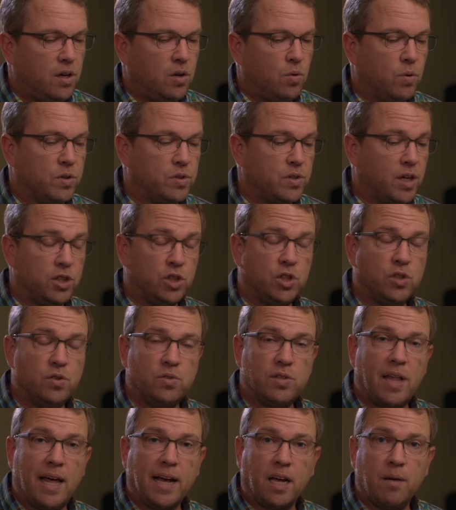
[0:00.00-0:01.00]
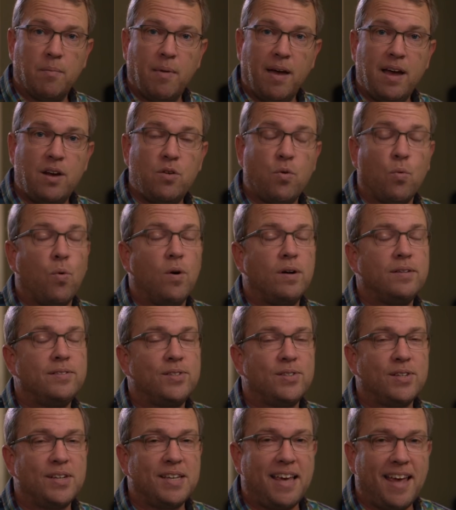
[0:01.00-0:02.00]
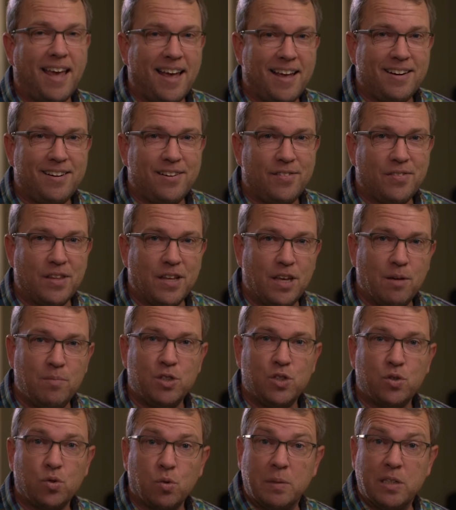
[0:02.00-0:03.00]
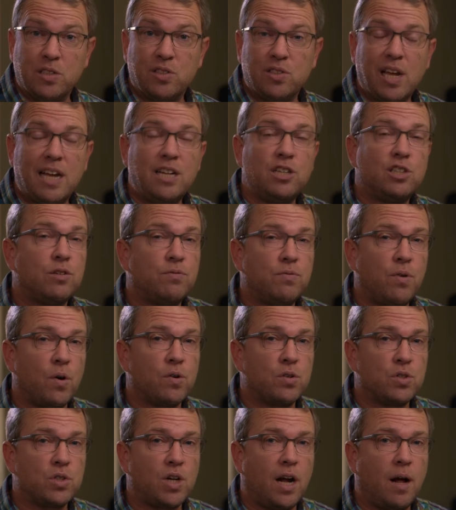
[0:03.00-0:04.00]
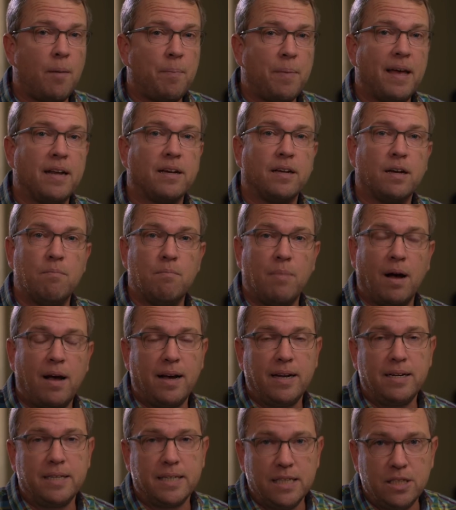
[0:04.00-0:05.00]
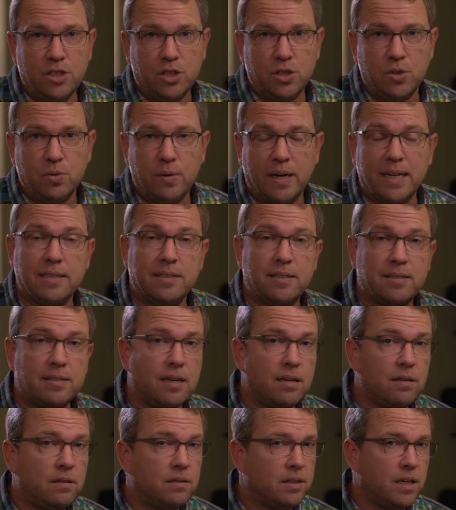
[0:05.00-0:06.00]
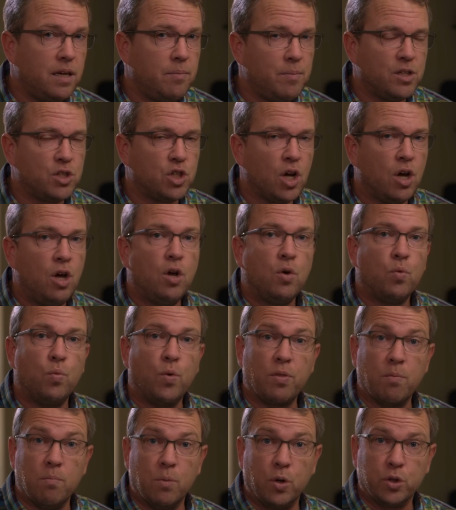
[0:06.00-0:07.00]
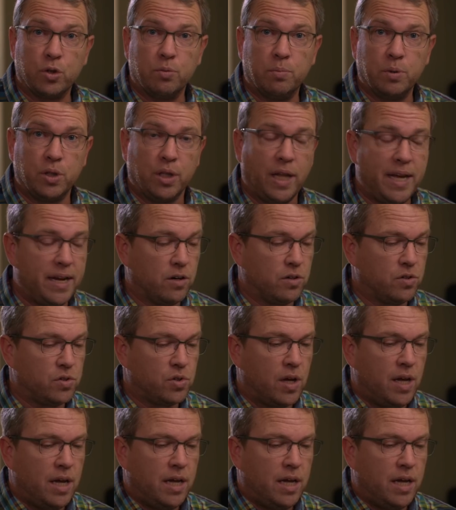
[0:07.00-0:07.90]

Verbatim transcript: Once I choose that command, once again, the images will be sent to Photoshop and combined into a single image with multiple layers.